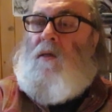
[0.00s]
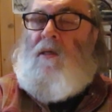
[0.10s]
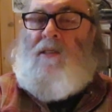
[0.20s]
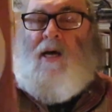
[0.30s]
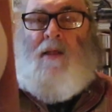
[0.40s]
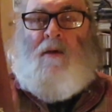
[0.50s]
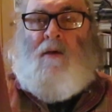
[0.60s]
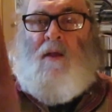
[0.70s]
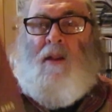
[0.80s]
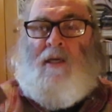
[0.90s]
his other
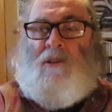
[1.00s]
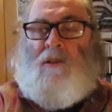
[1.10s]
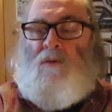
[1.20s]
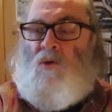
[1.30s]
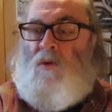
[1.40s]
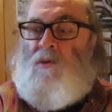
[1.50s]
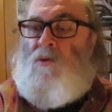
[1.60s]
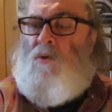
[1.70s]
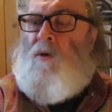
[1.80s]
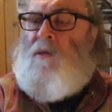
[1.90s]
collection of short
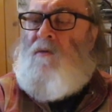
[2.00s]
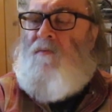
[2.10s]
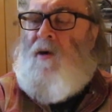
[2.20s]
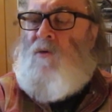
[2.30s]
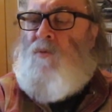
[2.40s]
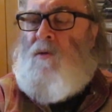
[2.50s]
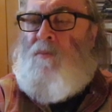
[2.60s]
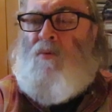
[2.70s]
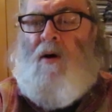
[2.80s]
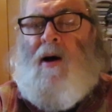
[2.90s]
stories, Fun
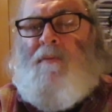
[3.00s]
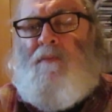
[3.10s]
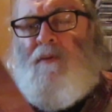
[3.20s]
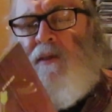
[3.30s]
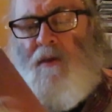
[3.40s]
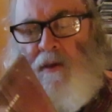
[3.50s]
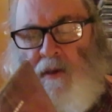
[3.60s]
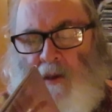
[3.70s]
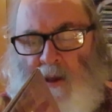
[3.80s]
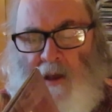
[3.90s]
with Problems
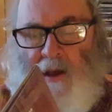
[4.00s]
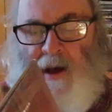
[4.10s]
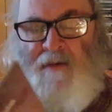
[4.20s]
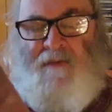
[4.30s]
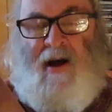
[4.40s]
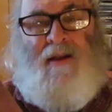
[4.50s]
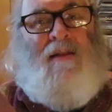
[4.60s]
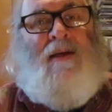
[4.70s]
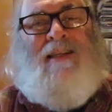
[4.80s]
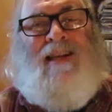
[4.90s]
I
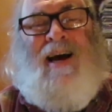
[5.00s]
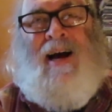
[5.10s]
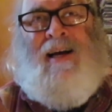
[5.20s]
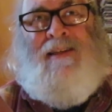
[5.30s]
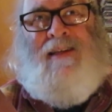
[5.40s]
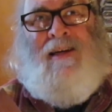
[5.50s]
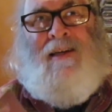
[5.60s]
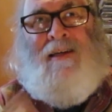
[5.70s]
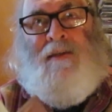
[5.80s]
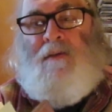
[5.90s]
found this at
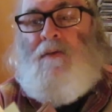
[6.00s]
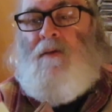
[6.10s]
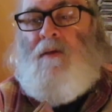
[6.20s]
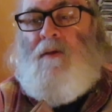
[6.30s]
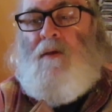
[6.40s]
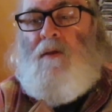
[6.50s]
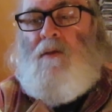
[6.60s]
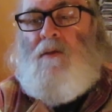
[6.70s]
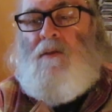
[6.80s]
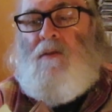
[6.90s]
uh,
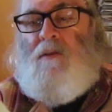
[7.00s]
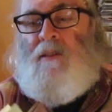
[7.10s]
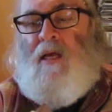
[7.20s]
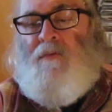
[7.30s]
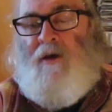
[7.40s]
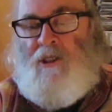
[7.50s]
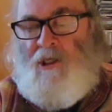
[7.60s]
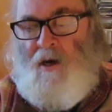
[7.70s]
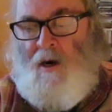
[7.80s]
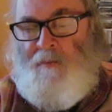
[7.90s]

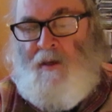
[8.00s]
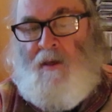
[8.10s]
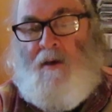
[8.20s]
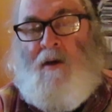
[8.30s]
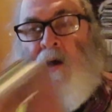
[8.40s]
Salvation Army a